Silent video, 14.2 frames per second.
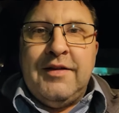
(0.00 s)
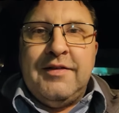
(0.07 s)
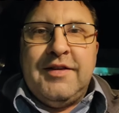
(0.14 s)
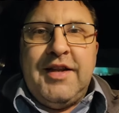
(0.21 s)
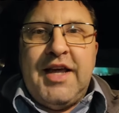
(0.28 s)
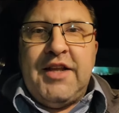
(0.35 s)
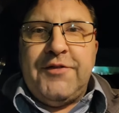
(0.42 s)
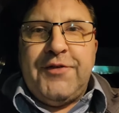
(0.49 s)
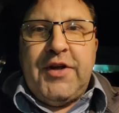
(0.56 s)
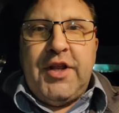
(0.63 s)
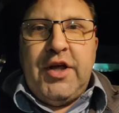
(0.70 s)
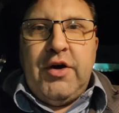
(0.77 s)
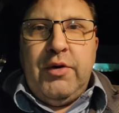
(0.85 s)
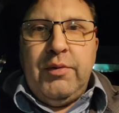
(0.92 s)
Today's
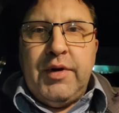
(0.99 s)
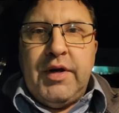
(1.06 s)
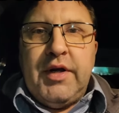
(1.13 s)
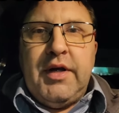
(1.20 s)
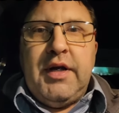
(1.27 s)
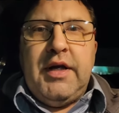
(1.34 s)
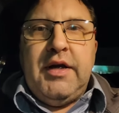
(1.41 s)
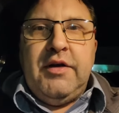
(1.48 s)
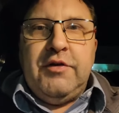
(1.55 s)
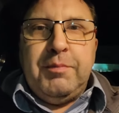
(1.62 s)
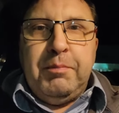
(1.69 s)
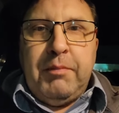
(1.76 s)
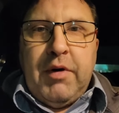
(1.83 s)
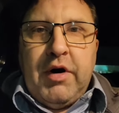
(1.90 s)
video
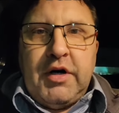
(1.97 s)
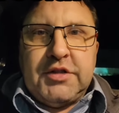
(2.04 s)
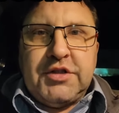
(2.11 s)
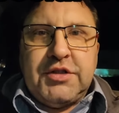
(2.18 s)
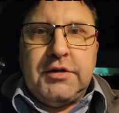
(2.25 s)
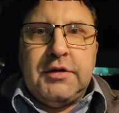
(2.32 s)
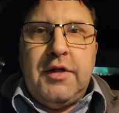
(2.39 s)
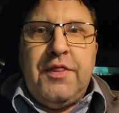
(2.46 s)
is March